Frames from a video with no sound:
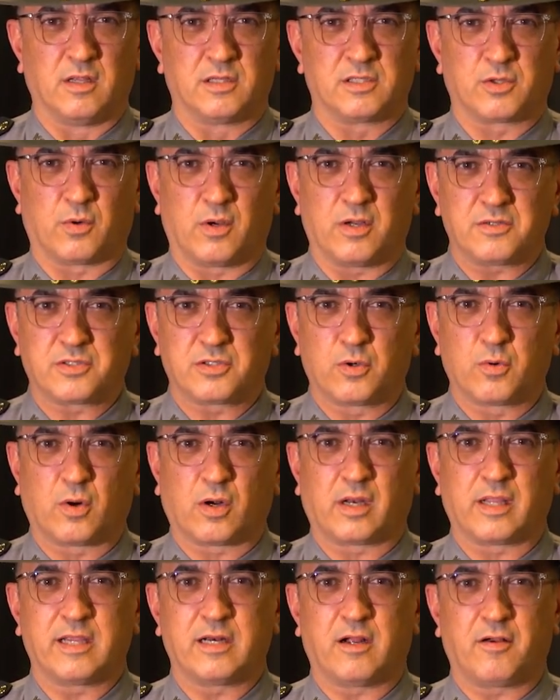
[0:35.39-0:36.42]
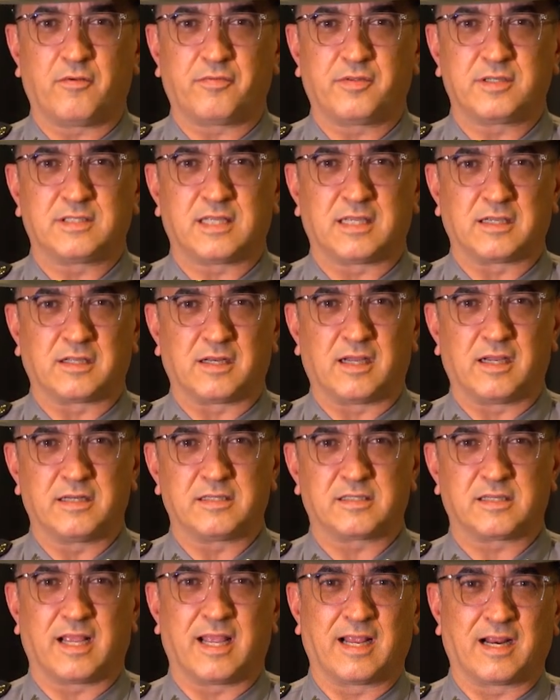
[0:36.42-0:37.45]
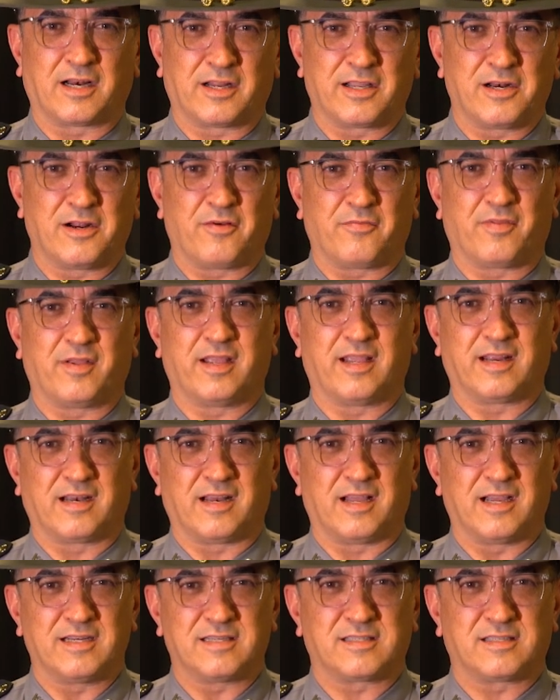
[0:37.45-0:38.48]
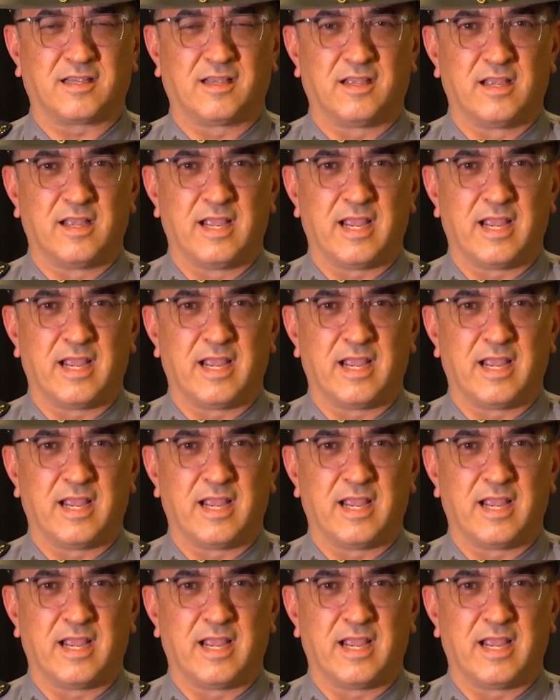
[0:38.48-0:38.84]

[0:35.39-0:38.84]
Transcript: So also clean off the taillights and clean off the headlights.